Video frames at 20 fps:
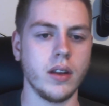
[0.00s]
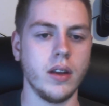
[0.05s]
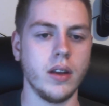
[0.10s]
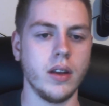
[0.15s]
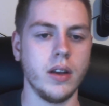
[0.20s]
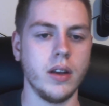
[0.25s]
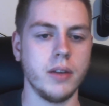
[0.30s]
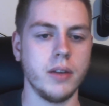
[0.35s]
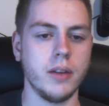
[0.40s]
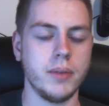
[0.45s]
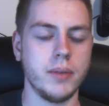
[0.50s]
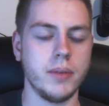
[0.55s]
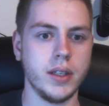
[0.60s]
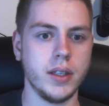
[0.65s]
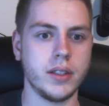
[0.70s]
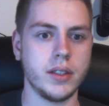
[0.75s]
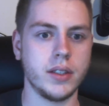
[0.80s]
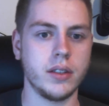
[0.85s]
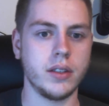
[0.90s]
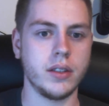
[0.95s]
but
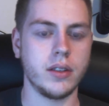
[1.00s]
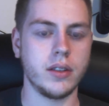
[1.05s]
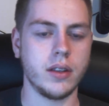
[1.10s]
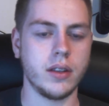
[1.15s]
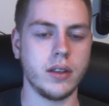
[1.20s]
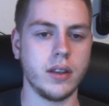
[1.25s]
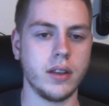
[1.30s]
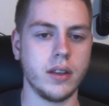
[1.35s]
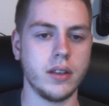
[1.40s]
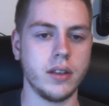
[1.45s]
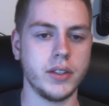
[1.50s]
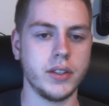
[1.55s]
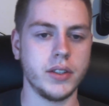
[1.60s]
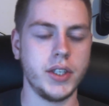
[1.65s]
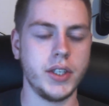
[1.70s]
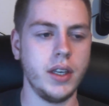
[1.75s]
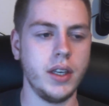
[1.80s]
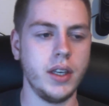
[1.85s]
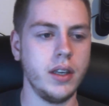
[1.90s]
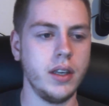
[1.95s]

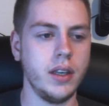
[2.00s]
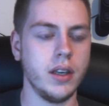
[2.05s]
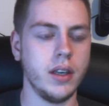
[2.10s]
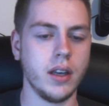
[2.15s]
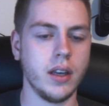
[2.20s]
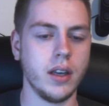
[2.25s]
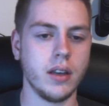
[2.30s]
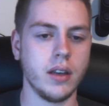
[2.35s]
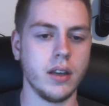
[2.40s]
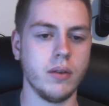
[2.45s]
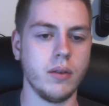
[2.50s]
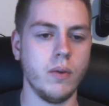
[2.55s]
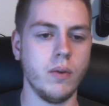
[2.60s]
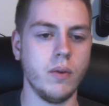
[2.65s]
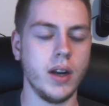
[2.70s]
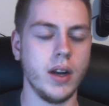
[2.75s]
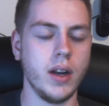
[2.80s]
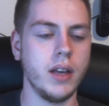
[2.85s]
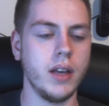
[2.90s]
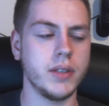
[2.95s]
she, while he
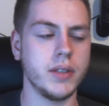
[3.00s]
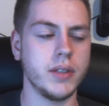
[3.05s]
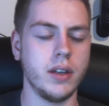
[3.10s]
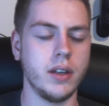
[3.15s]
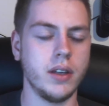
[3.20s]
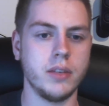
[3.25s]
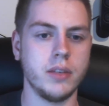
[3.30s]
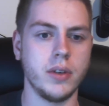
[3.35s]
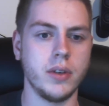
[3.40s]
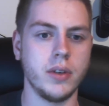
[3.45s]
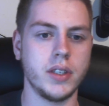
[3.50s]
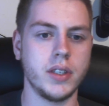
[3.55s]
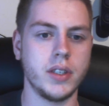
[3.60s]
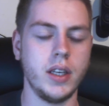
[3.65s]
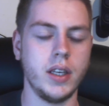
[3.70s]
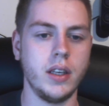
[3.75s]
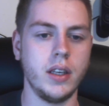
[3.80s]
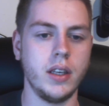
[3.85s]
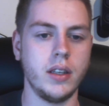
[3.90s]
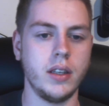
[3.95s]
was in hospital, she
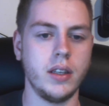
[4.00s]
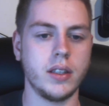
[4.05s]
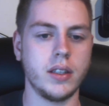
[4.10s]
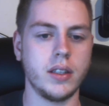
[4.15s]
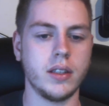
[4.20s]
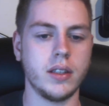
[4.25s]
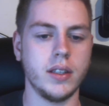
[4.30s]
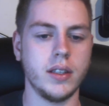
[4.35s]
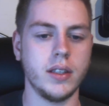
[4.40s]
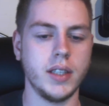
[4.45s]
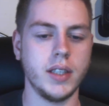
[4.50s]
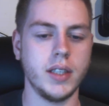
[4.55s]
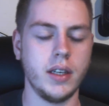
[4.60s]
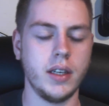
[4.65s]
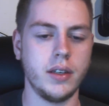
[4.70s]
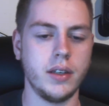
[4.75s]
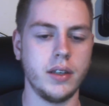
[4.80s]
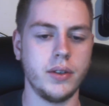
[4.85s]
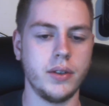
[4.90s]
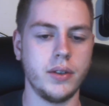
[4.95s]
decided
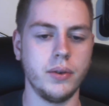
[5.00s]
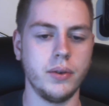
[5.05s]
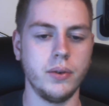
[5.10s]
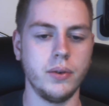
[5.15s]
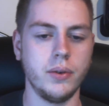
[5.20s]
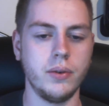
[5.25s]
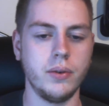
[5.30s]
to